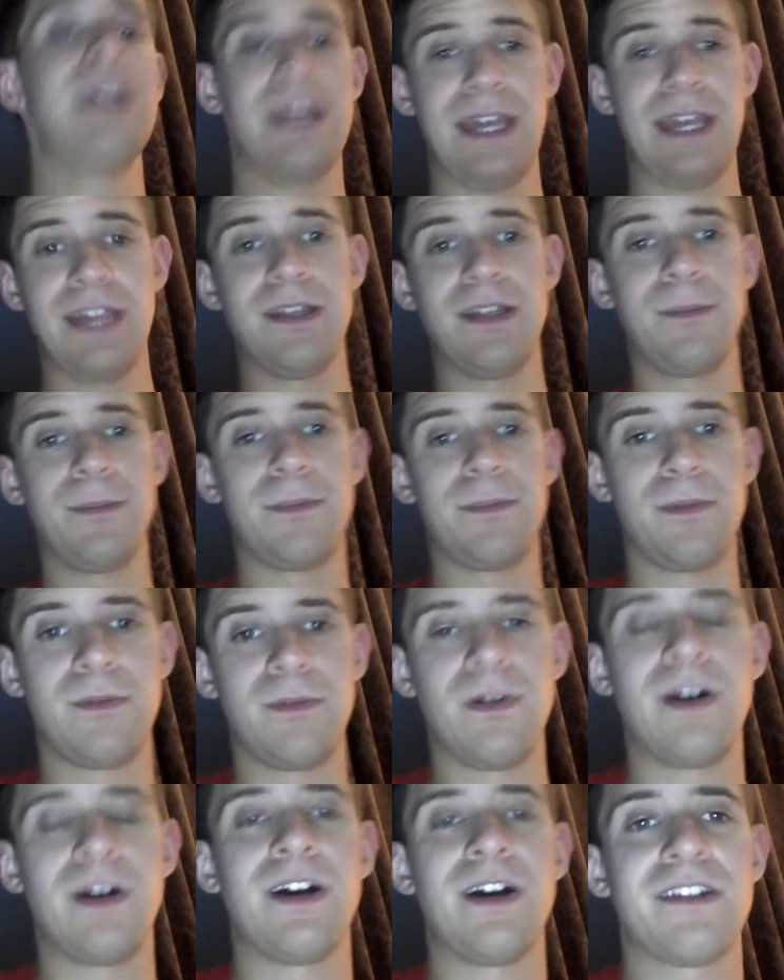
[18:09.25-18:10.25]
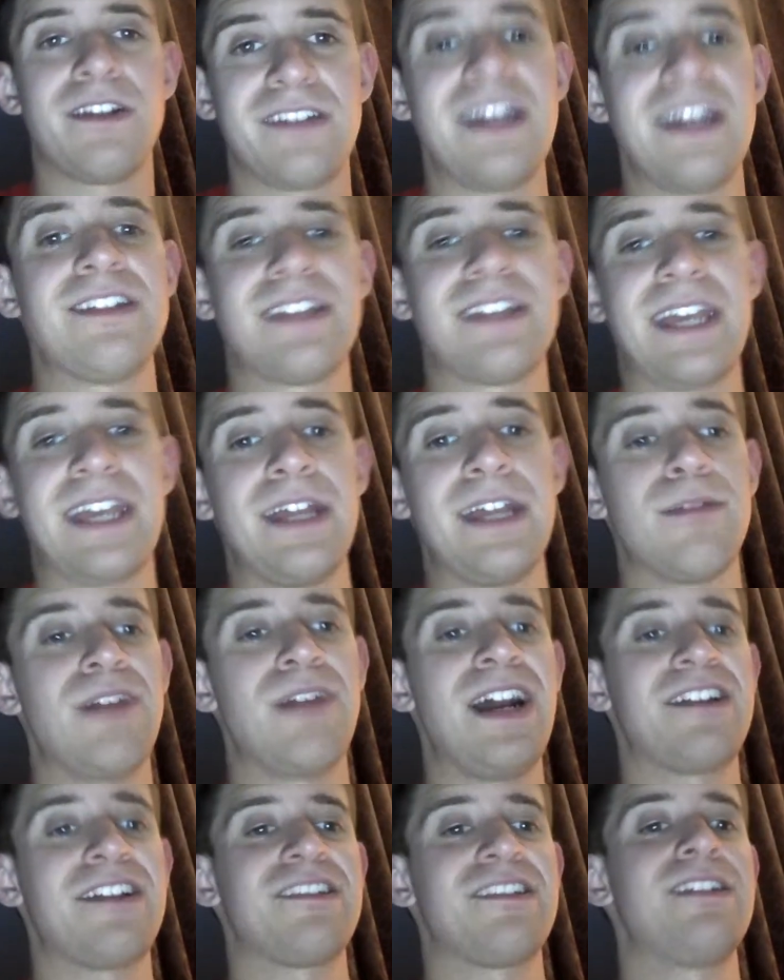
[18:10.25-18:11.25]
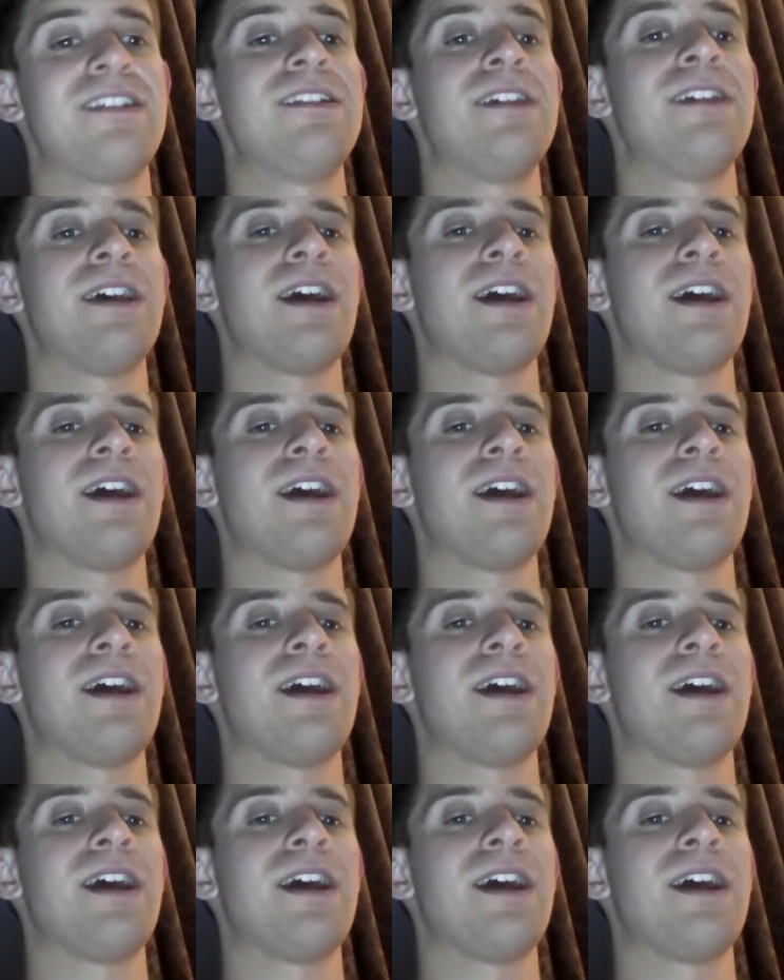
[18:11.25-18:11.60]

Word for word: ended up uh, saying to Caleb Braxton